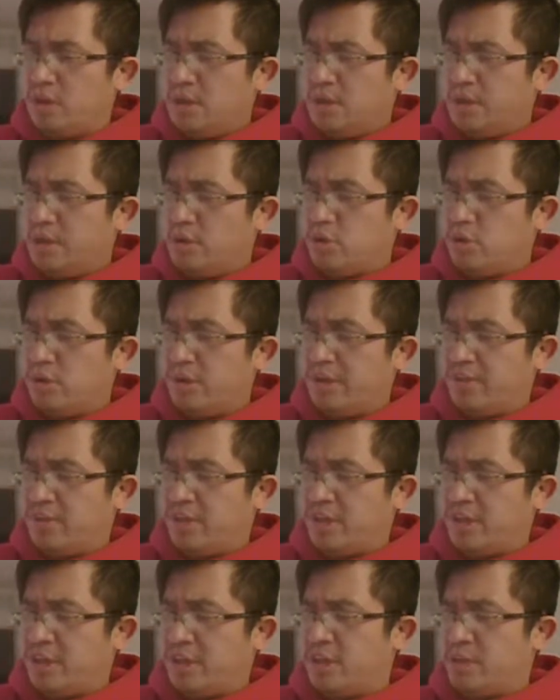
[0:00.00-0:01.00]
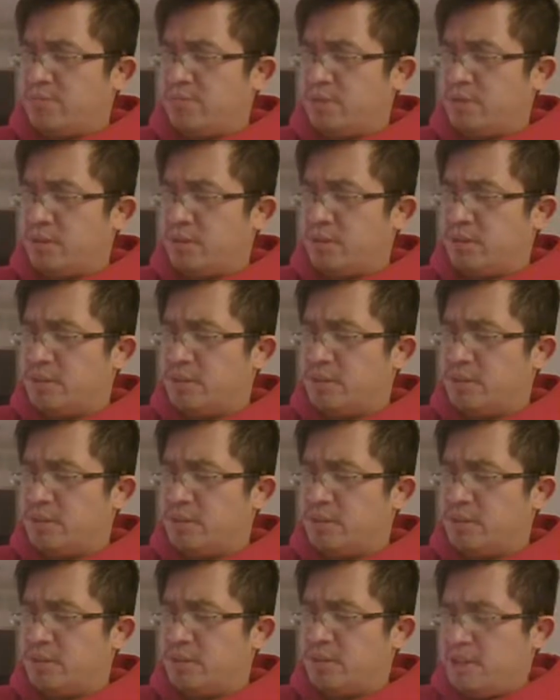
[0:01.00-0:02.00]
12 times,
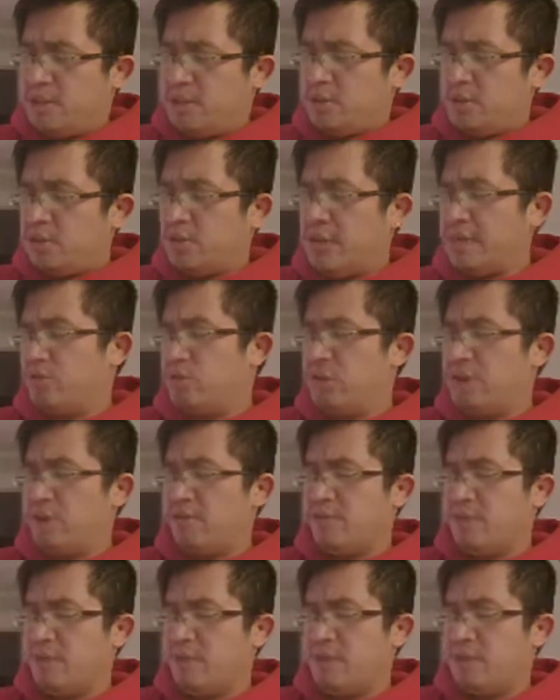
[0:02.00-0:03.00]
so it's negative 12.